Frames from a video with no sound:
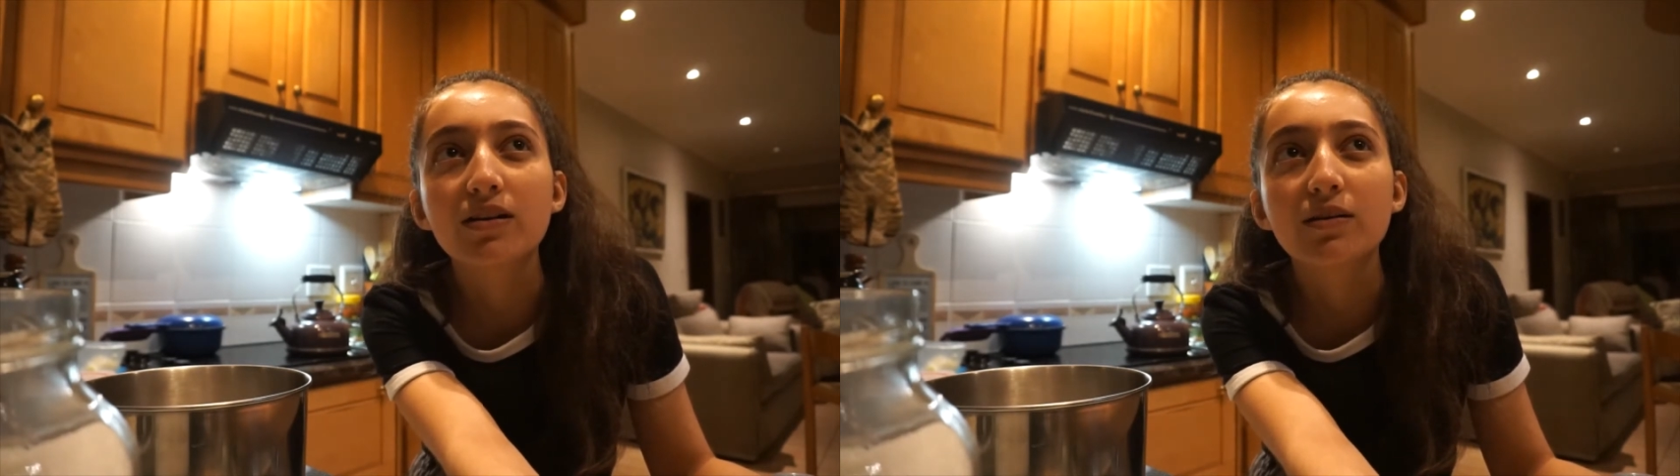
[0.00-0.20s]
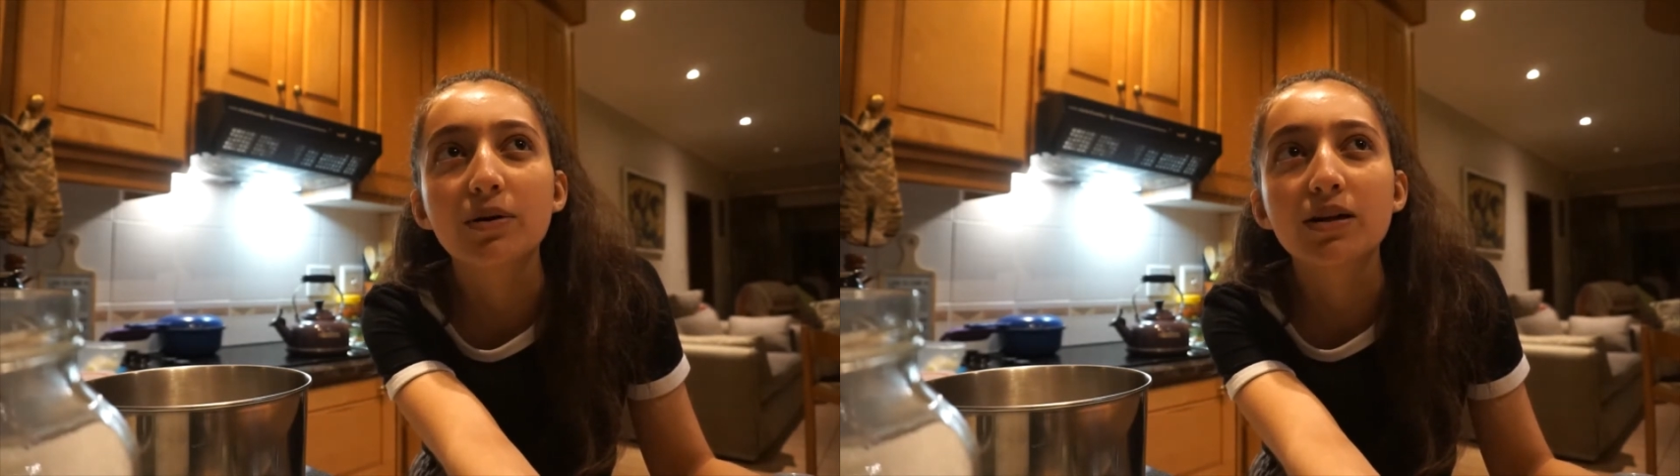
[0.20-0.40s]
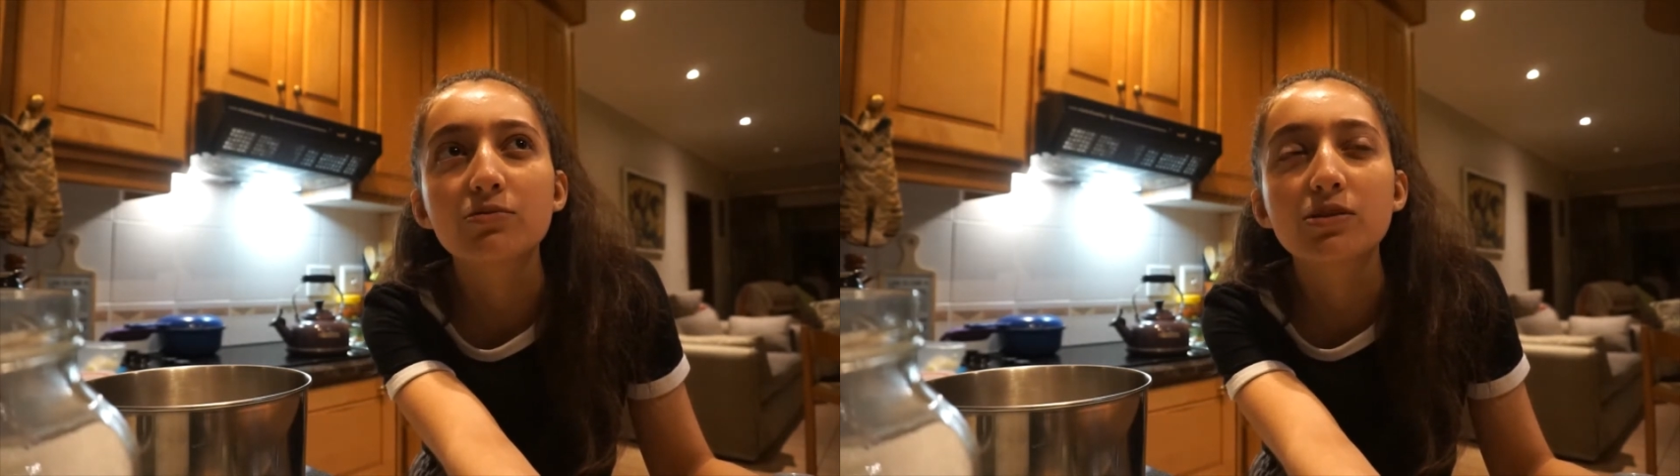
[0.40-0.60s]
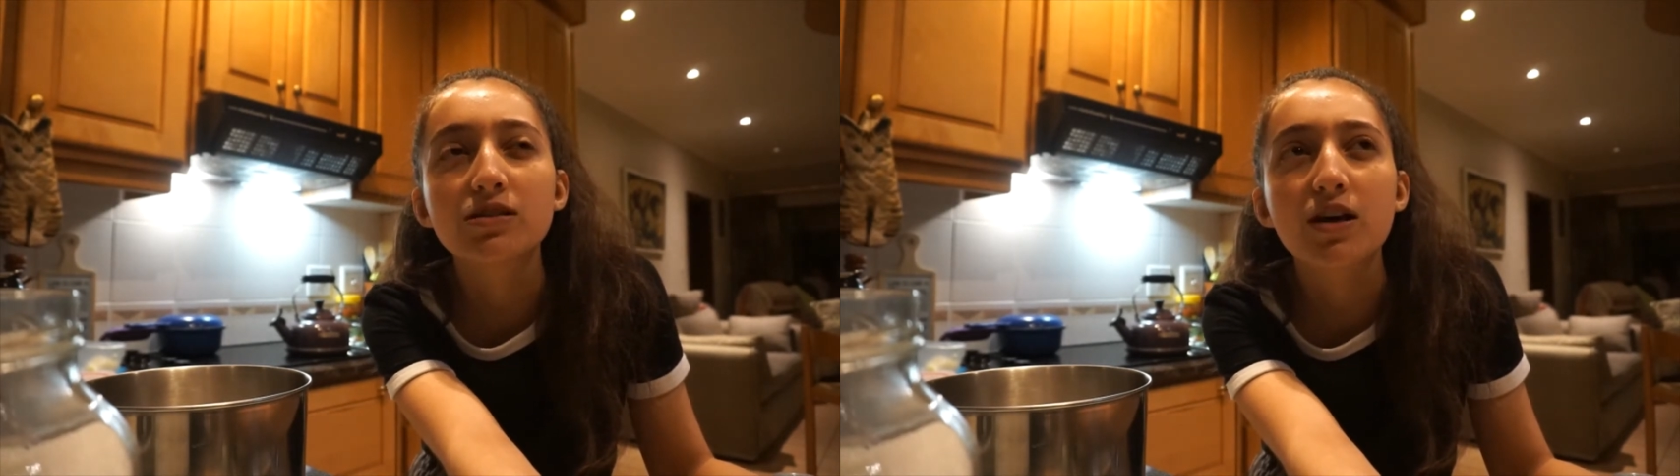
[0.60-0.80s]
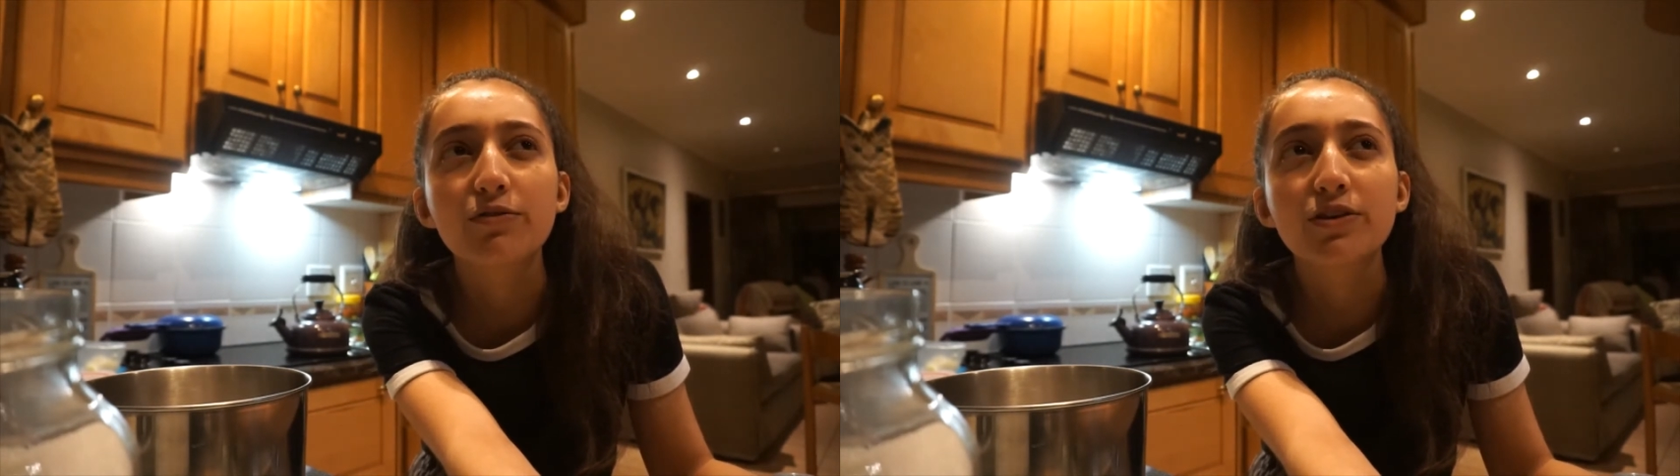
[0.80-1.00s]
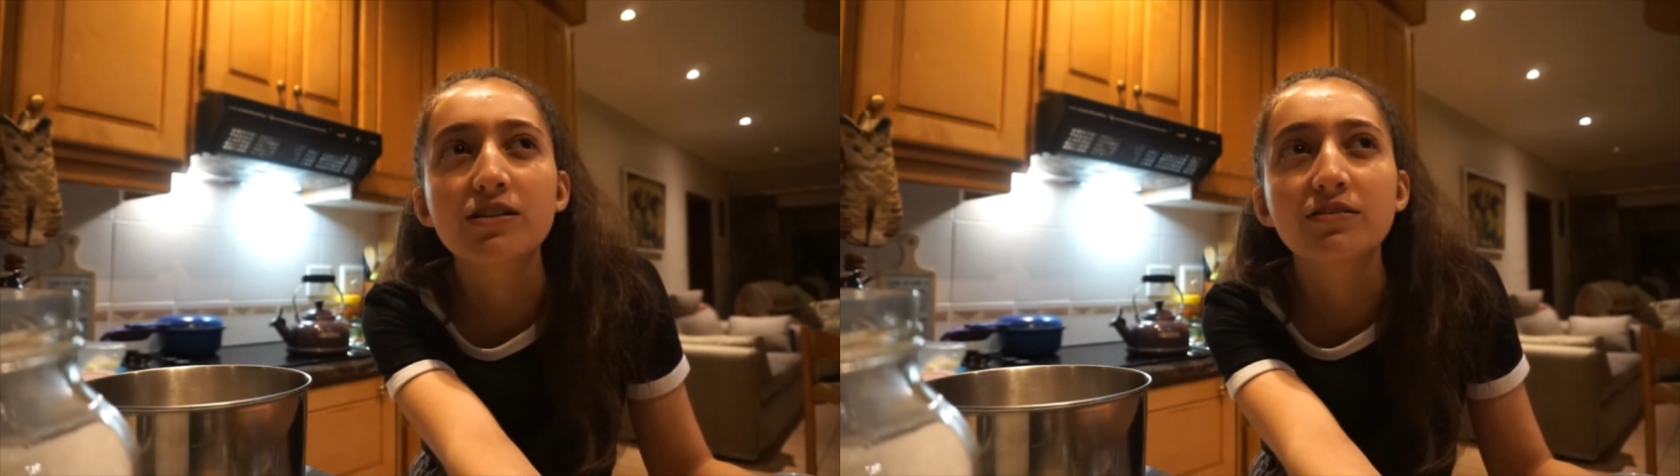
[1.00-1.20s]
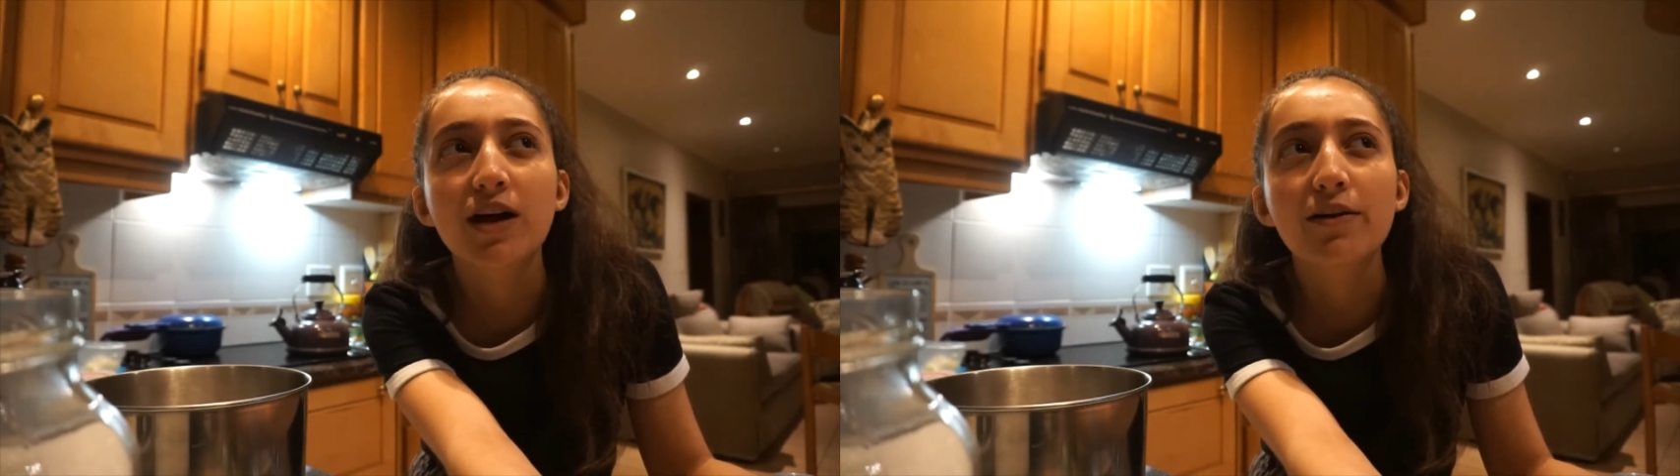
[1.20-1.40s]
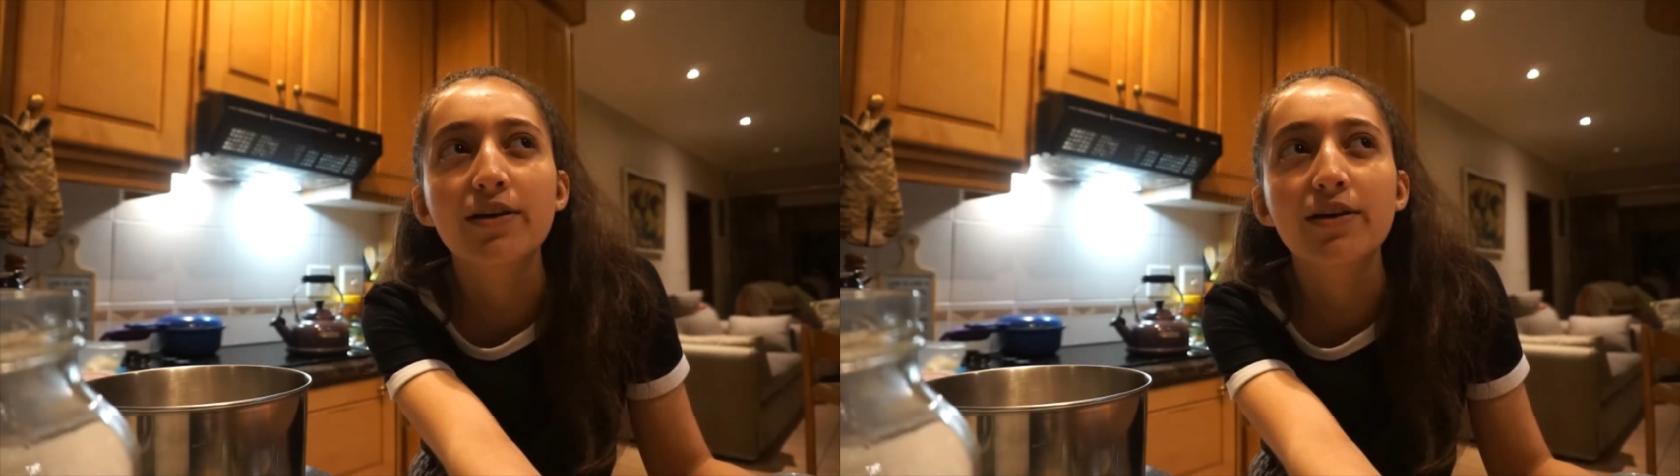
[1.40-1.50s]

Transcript: but it was a self-raising flour